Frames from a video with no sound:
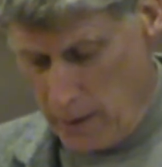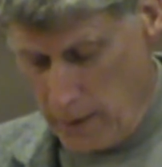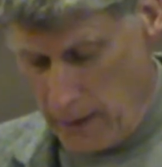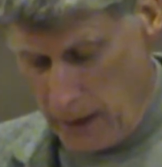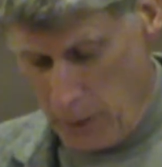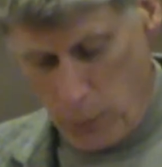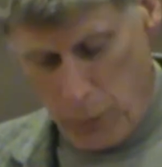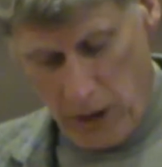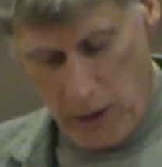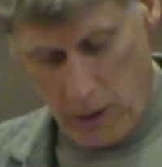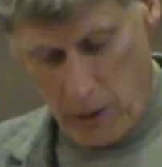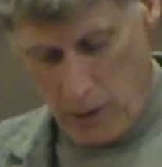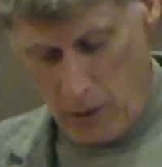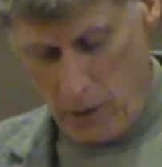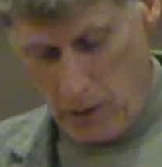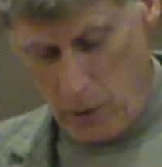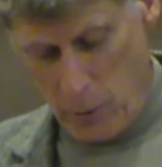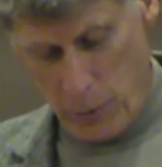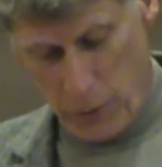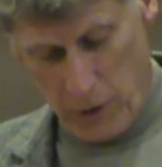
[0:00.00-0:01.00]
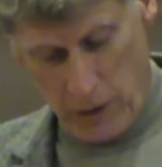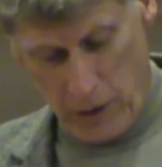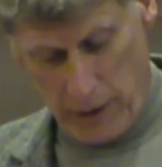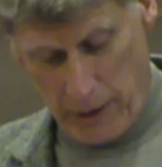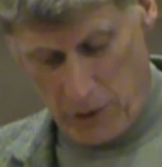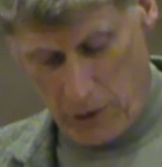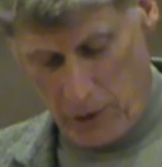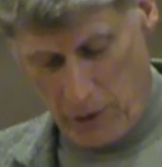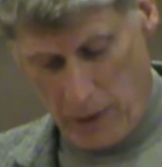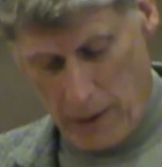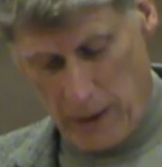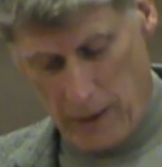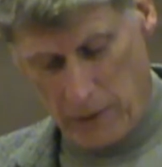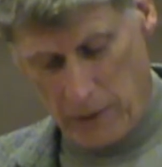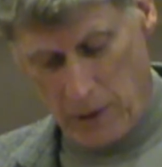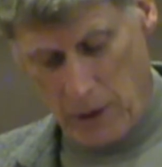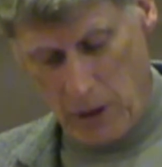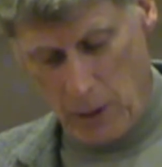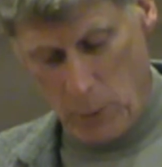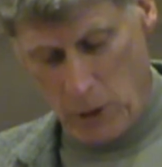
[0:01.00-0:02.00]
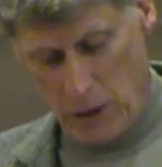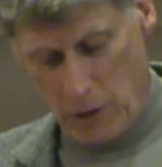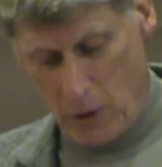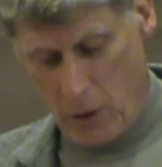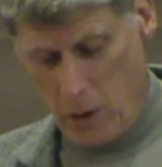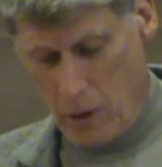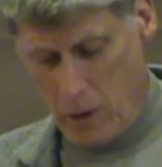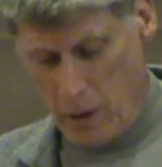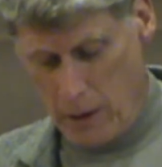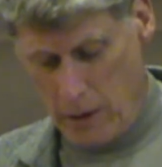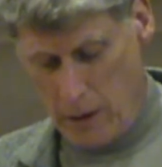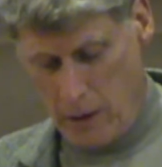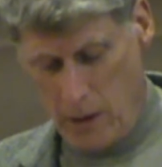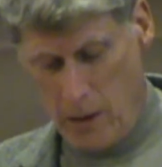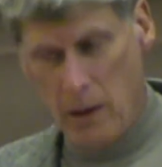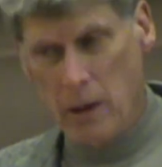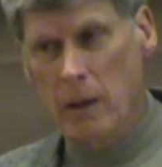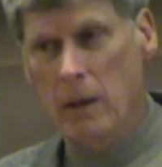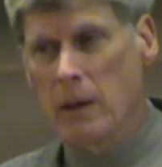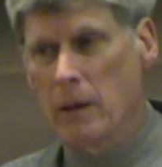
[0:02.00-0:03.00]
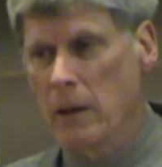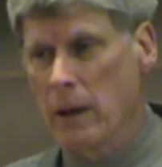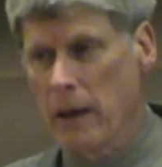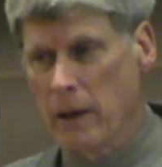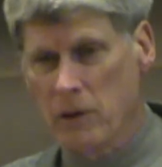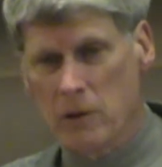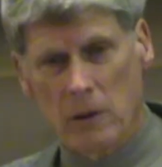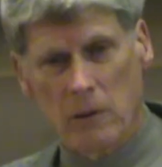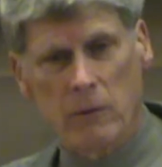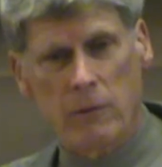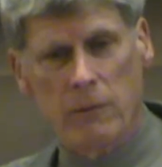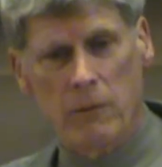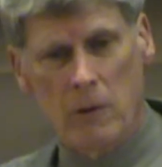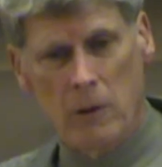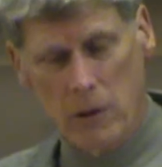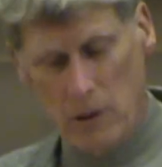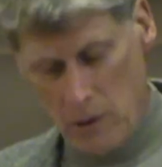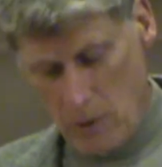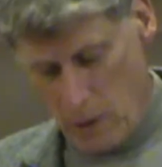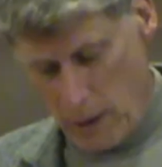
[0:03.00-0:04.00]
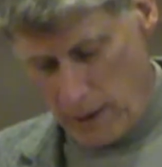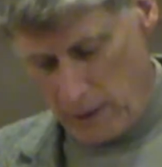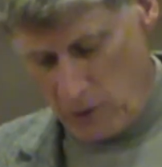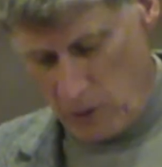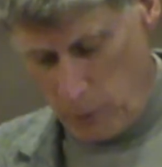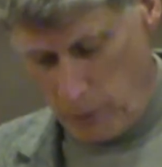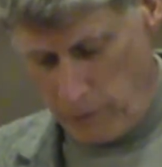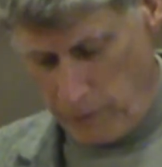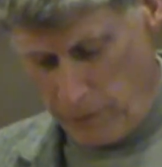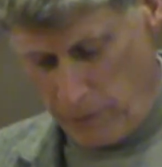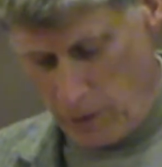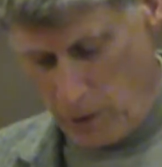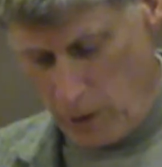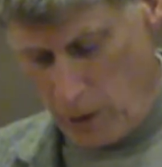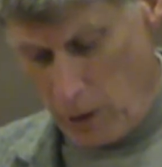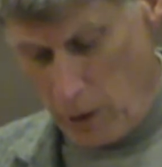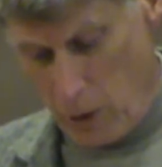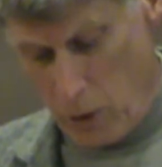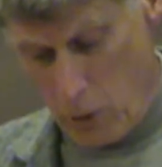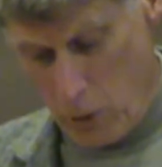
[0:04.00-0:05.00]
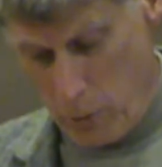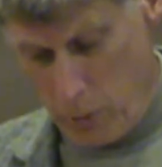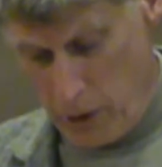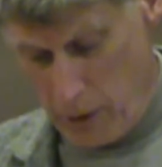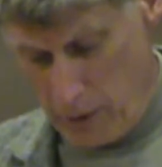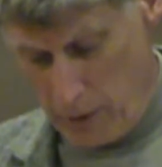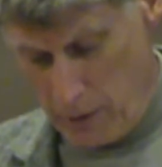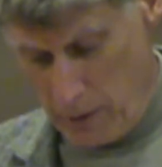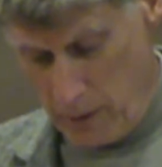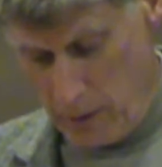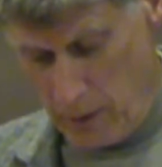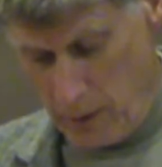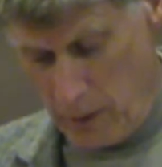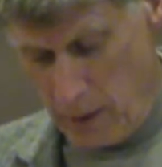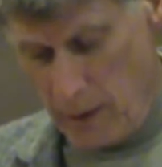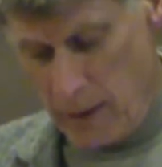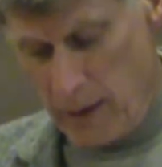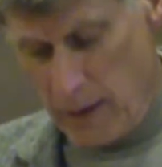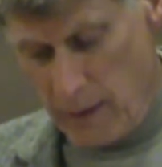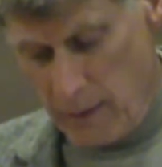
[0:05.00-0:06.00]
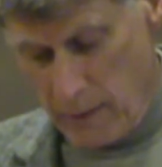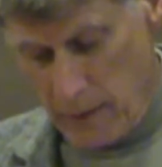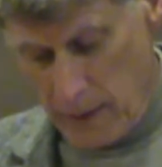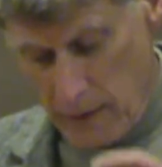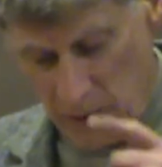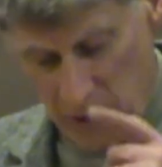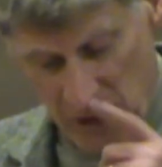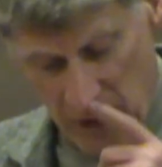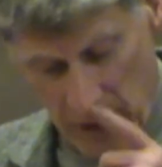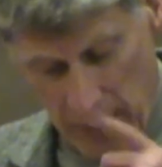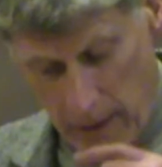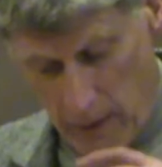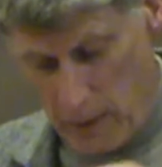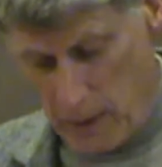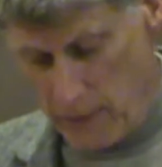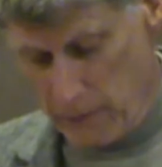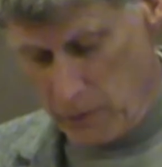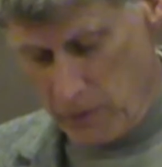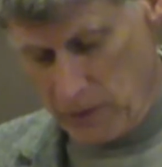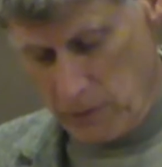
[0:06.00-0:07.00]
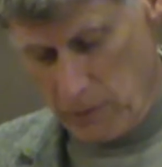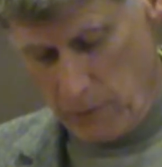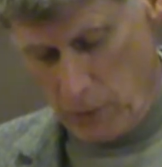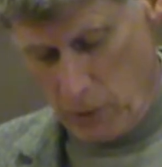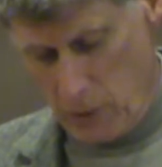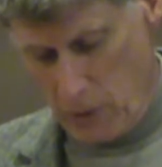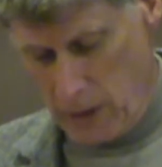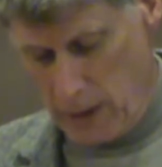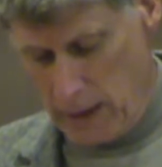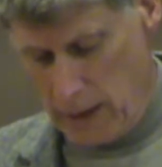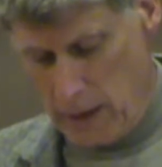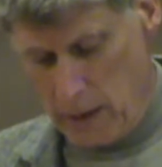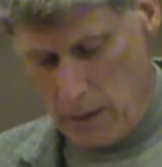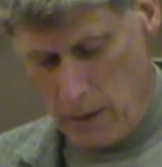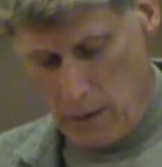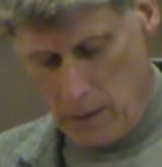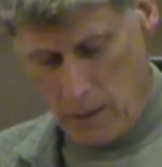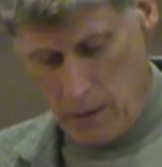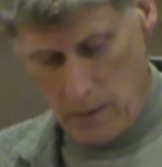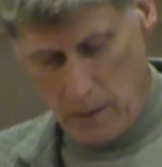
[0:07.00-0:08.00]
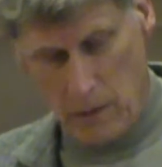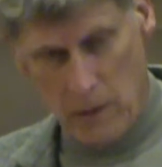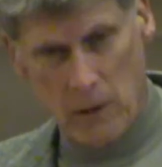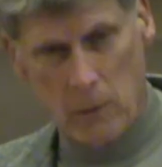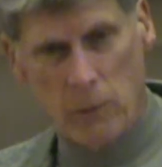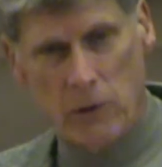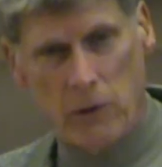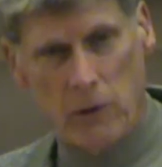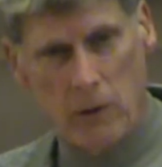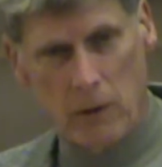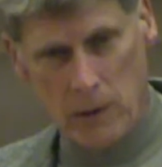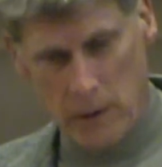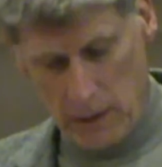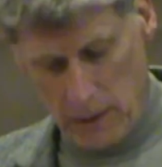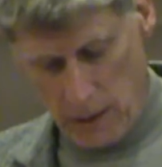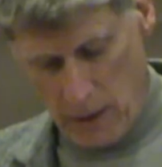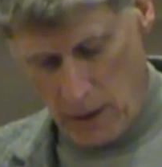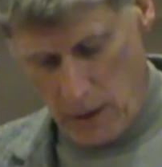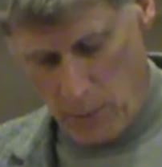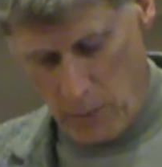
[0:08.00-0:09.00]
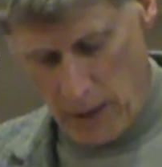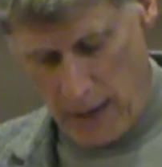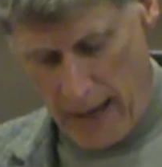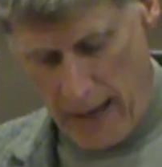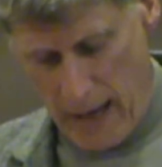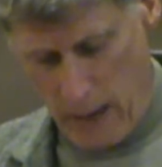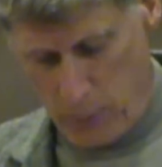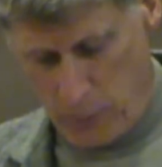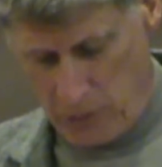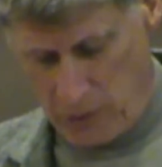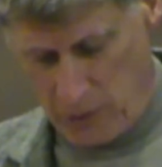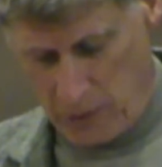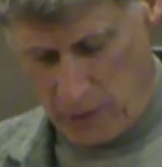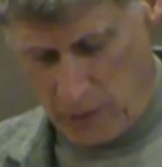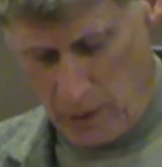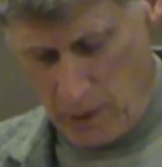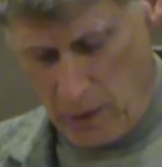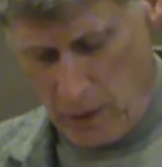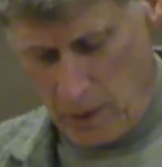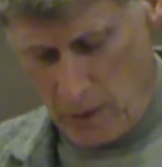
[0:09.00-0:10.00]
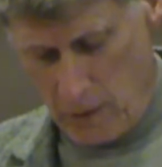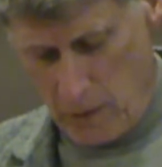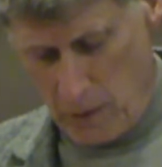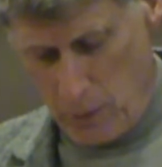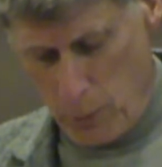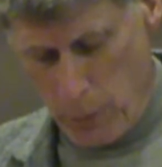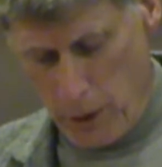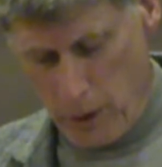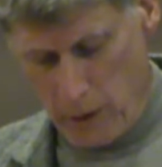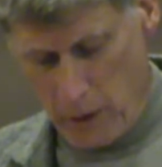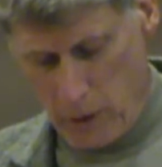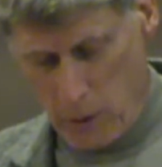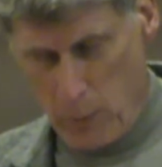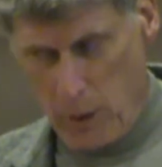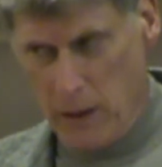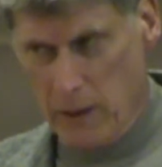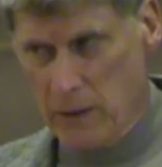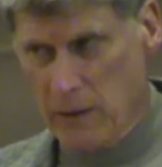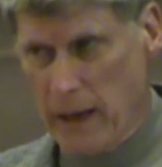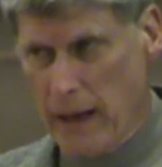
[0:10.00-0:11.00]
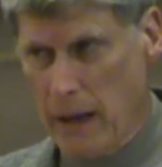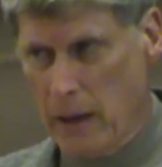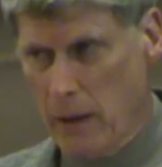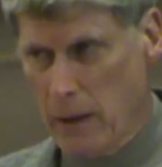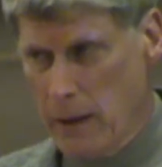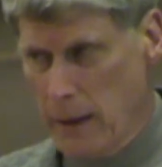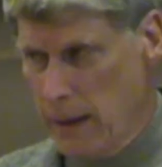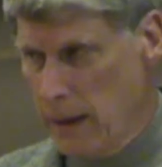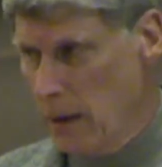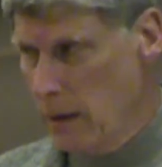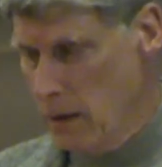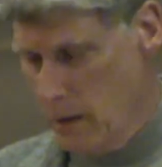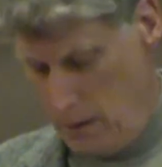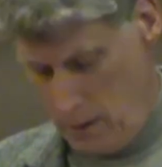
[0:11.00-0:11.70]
that peak oil production has come and gone, not just for the U.S., but for the globe. The insane levels of greed, the absurd income gaps, the bunker mentality,